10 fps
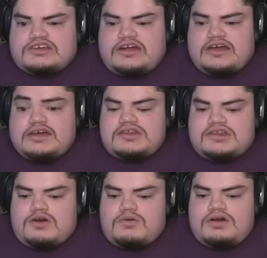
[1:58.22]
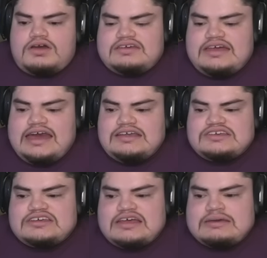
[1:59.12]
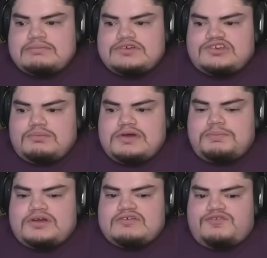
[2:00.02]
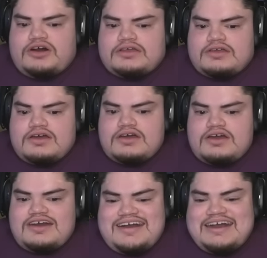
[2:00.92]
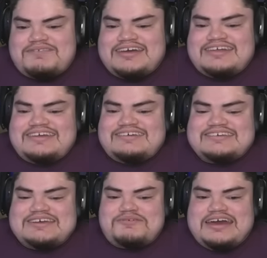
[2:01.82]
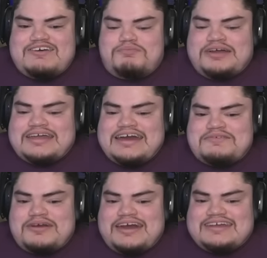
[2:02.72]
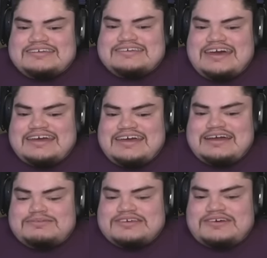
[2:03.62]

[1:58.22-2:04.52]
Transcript: all right? So, today's team should be pretty fun. I mean, you see we have Banana Man at second. I'm so